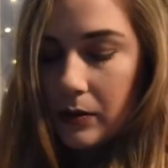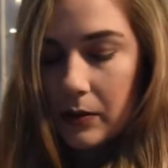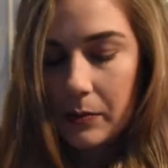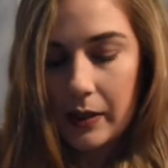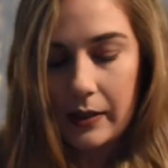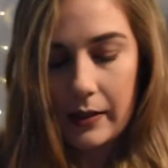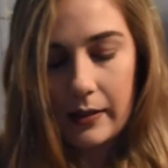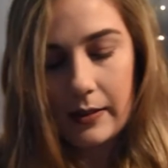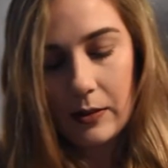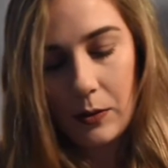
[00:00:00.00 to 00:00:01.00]
Oh my god,
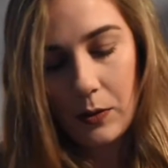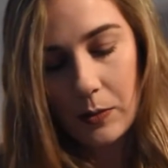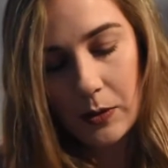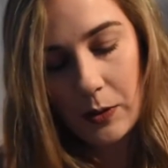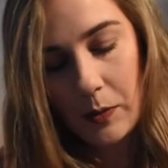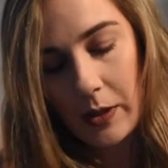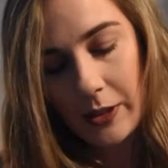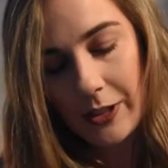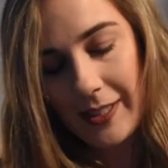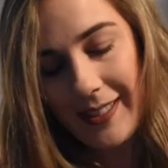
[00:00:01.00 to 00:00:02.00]
that's a horrible
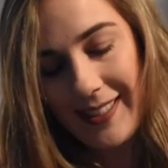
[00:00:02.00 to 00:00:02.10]
swatch.